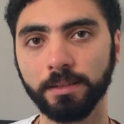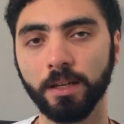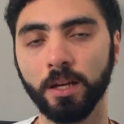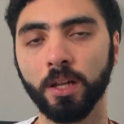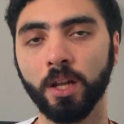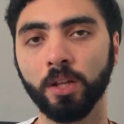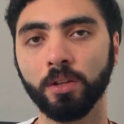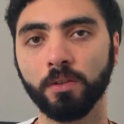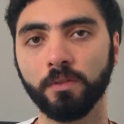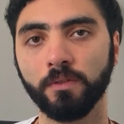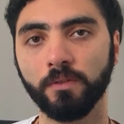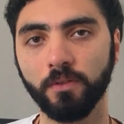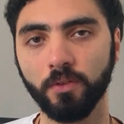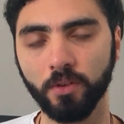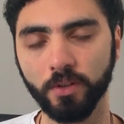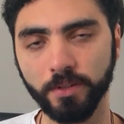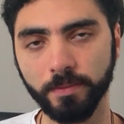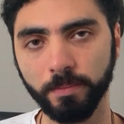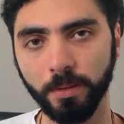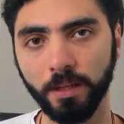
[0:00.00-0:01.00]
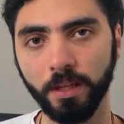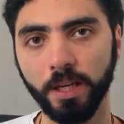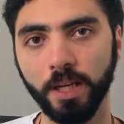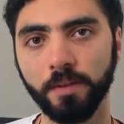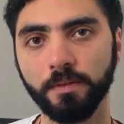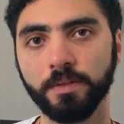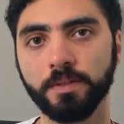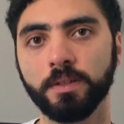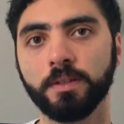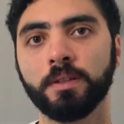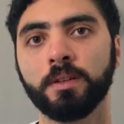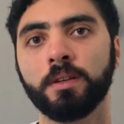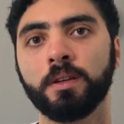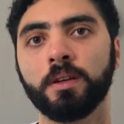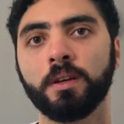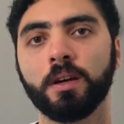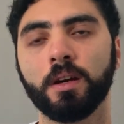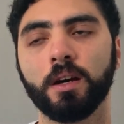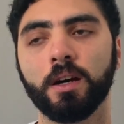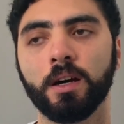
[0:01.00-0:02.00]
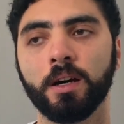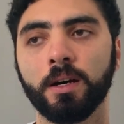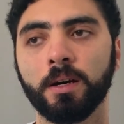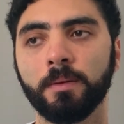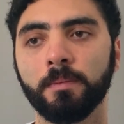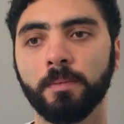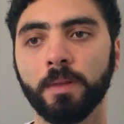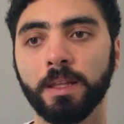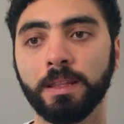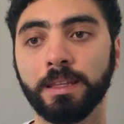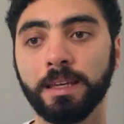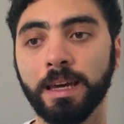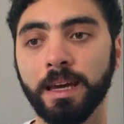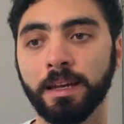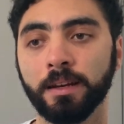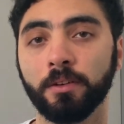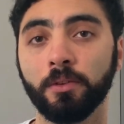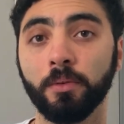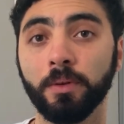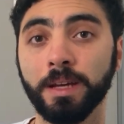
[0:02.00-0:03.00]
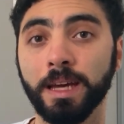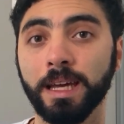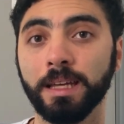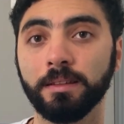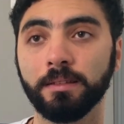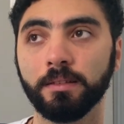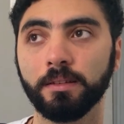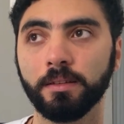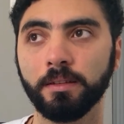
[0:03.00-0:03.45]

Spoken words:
a lot of false beliefs. It can create